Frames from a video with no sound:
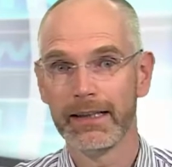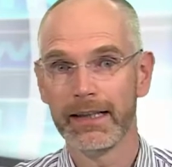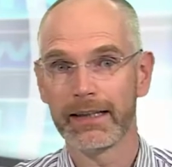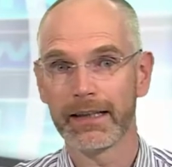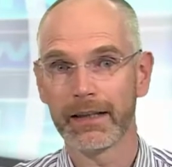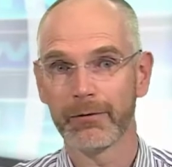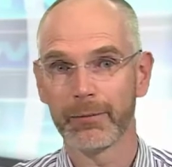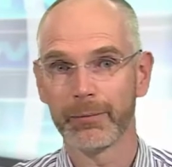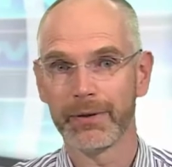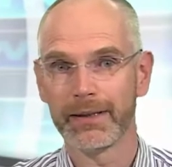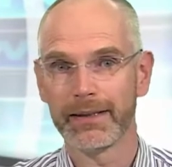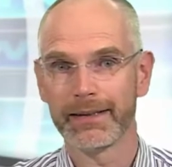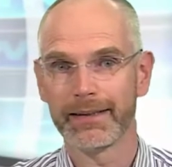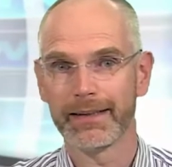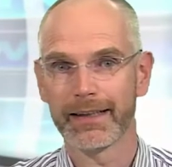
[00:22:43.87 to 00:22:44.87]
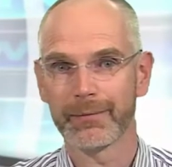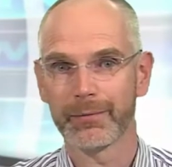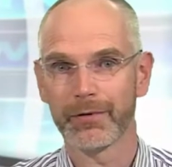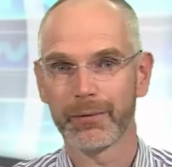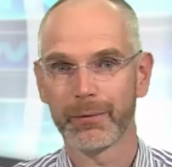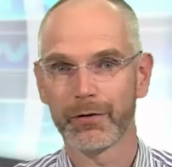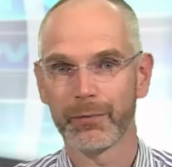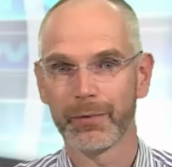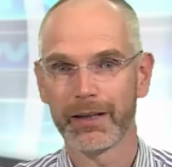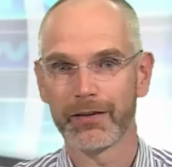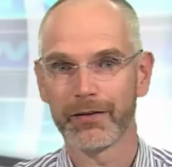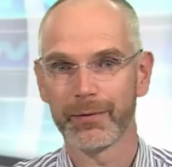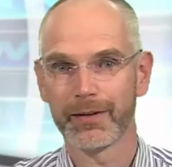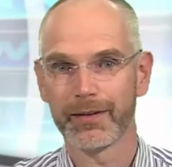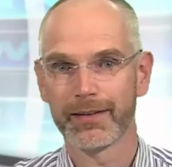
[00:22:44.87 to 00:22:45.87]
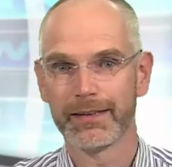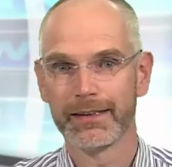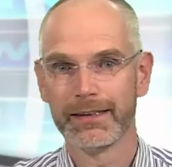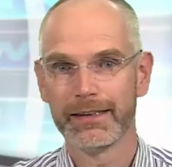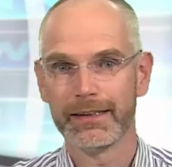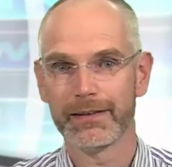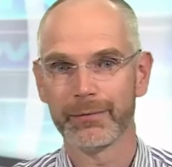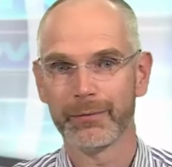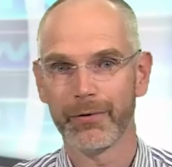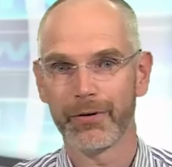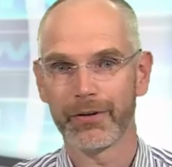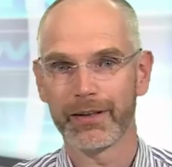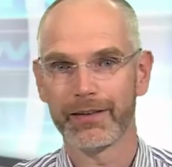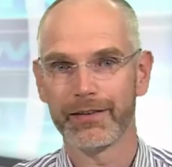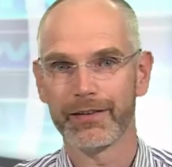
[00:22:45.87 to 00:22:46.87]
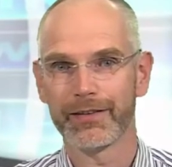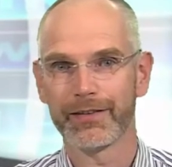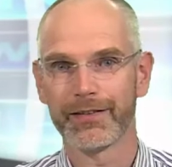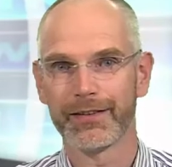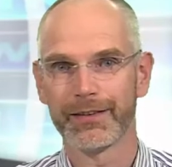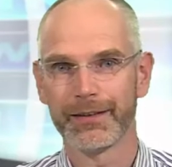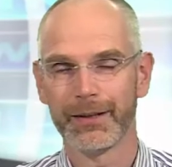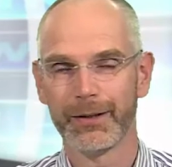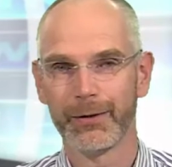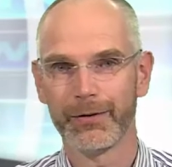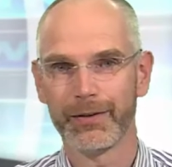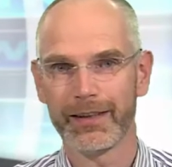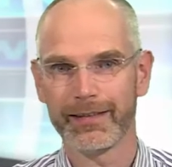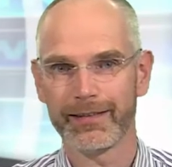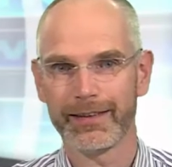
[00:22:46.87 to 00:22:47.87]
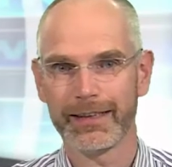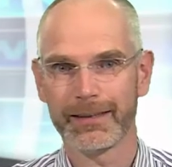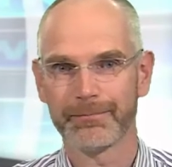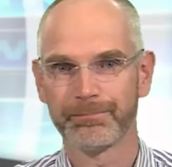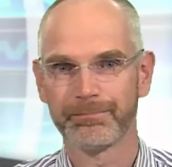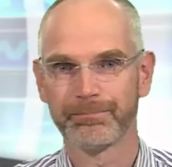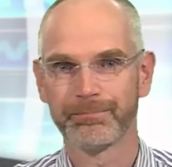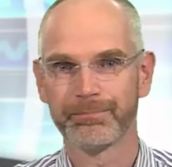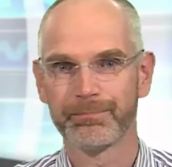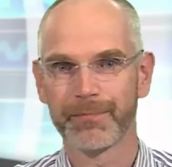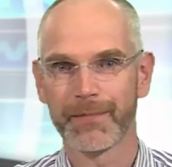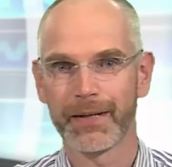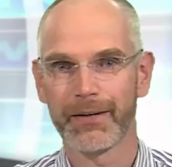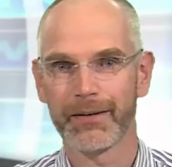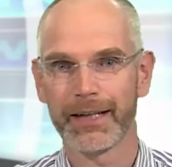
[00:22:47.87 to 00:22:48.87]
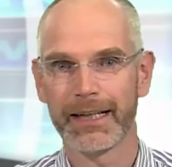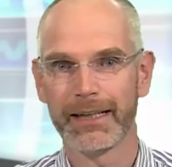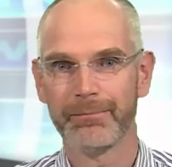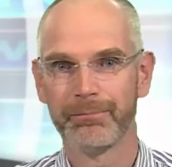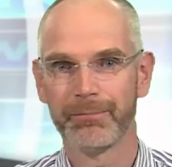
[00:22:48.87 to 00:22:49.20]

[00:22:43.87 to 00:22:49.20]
and that would be that performance management is more than just load testing. Okay,